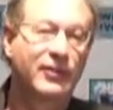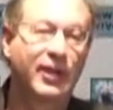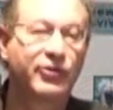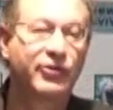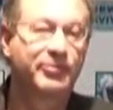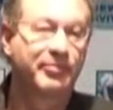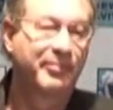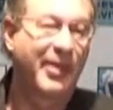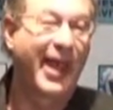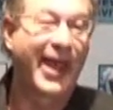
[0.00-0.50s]

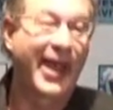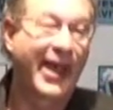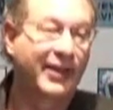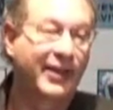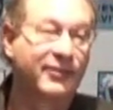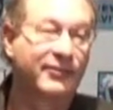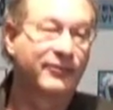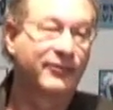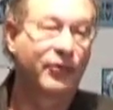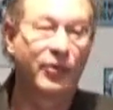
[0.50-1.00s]
is
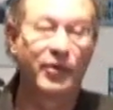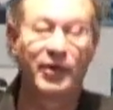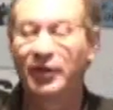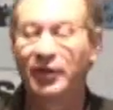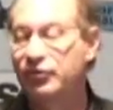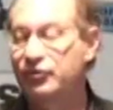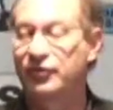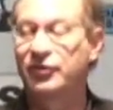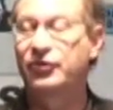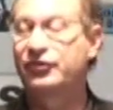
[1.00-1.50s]
bad for
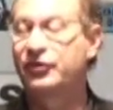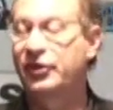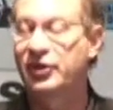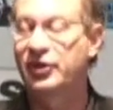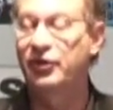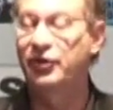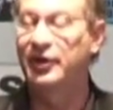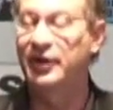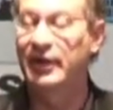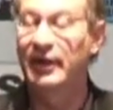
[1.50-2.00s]
Israel's
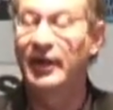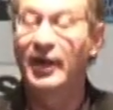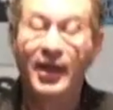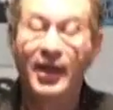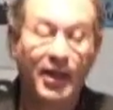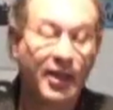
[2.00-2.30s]
security.